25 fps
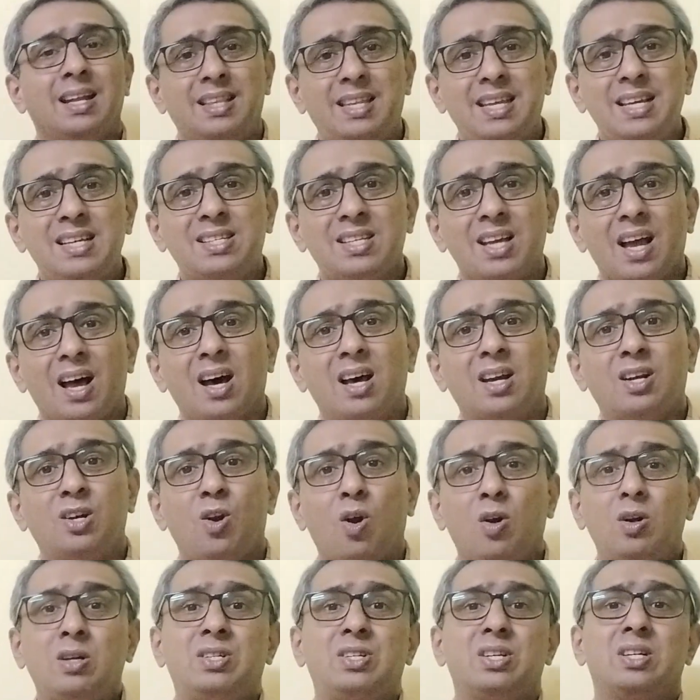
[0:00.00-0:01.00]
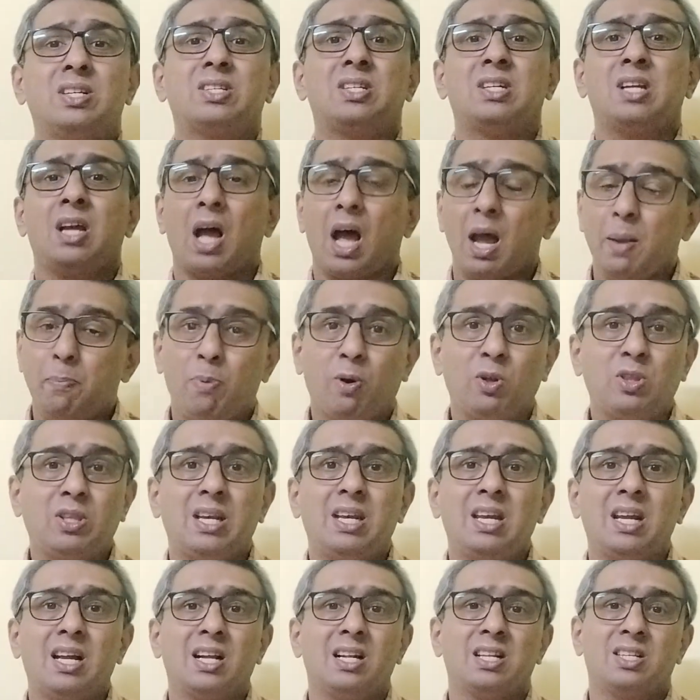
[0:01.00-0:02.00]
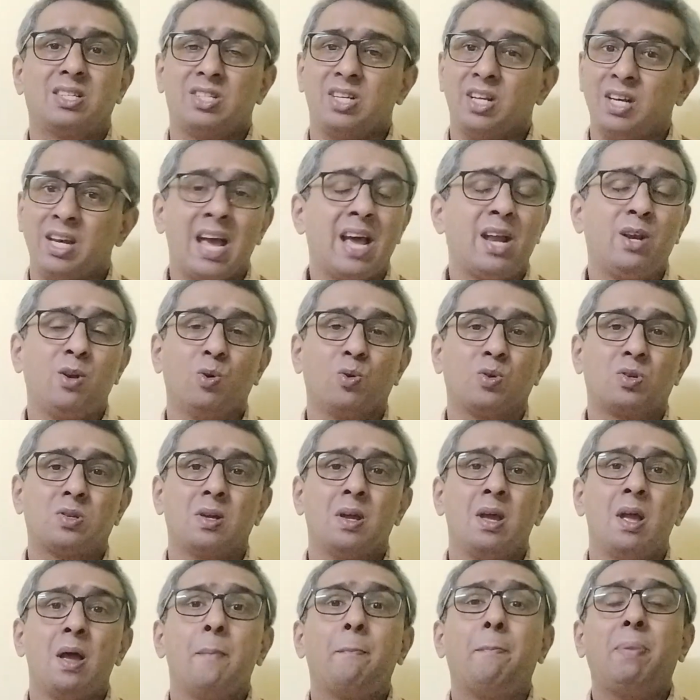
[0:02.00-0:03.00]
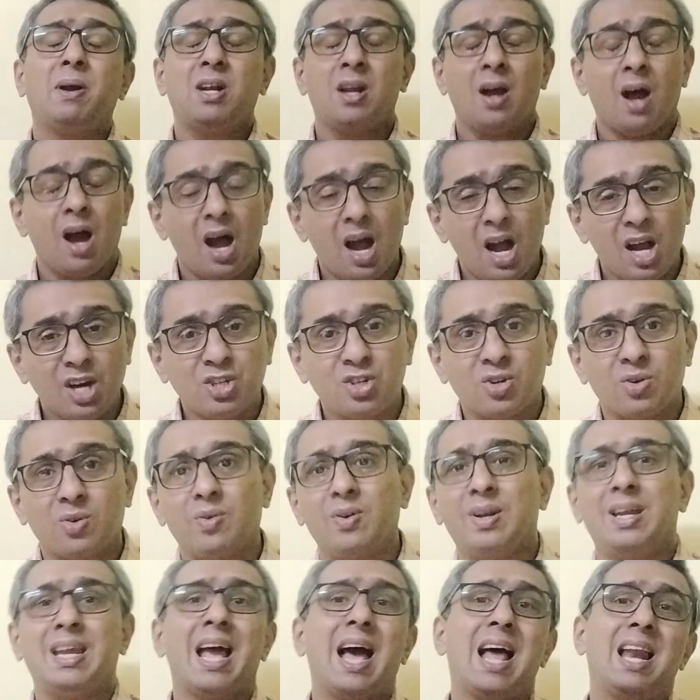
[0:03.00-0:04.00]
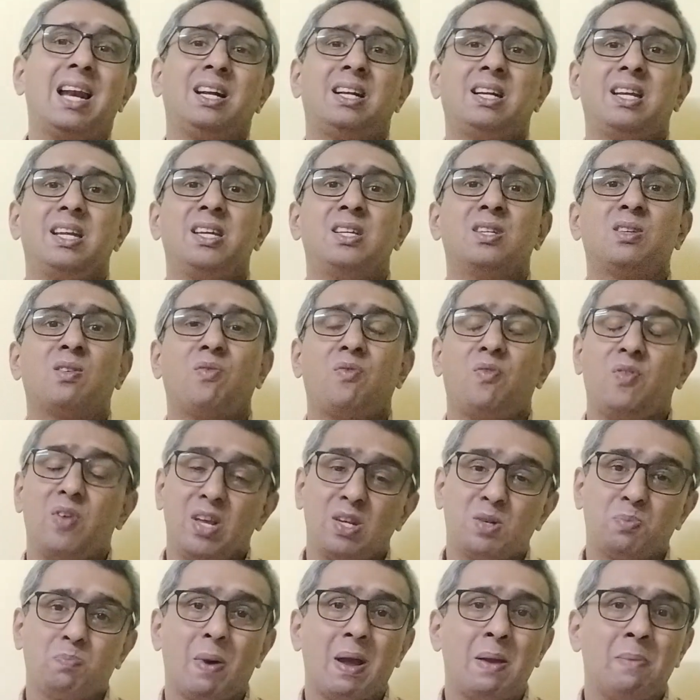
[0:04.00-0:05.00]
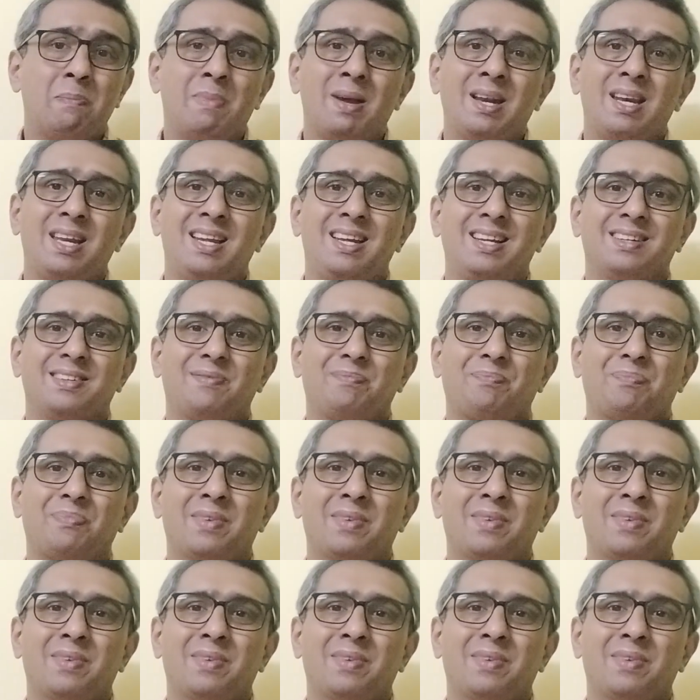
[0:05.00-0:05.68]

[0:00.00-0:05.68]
These are not just hypothetical scenarios but harsh realities faced by many.